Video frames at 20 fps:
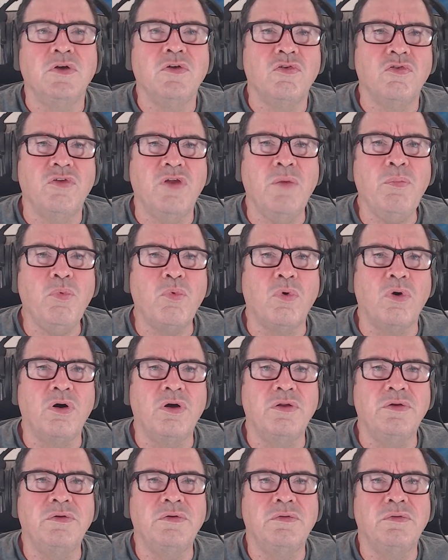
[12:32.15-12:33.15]
Step
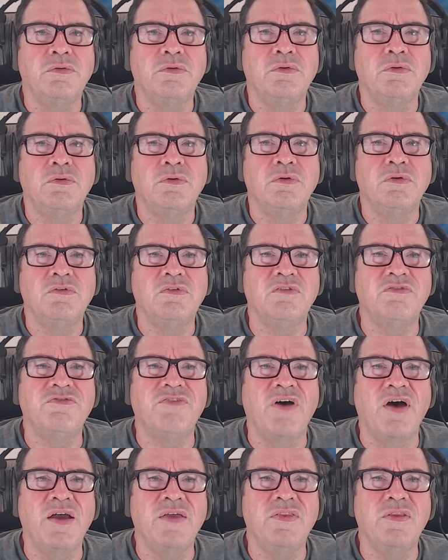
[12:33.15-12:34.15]
1,
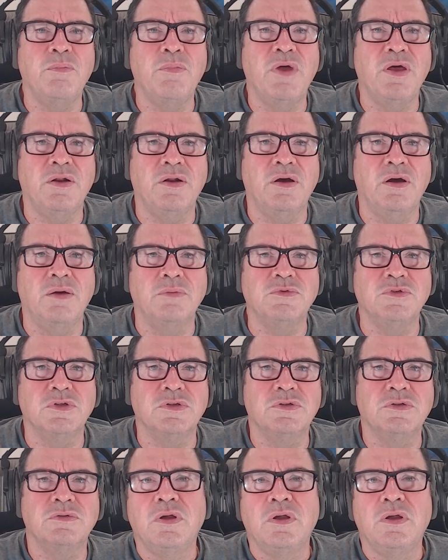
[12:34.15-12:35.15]
define the meta-object.
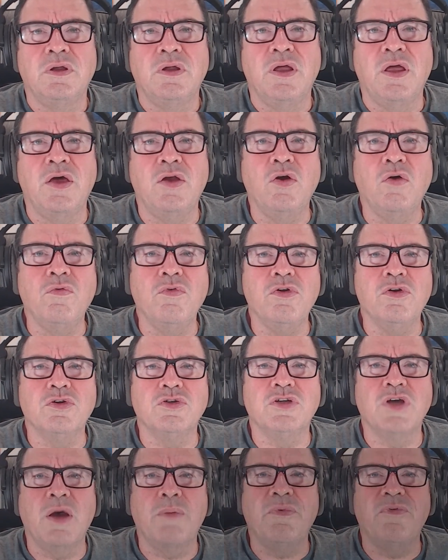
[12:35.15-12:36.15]
Head over to your
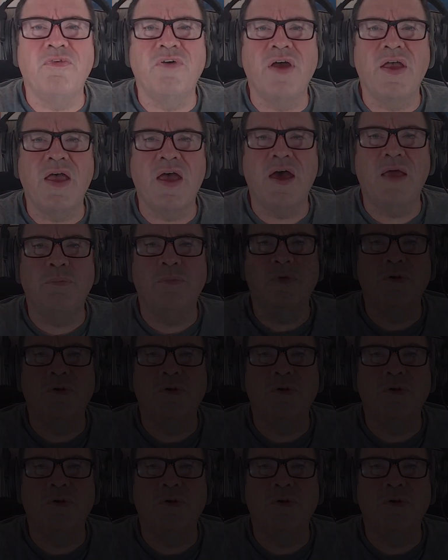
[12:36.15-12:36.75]
Shopify admin,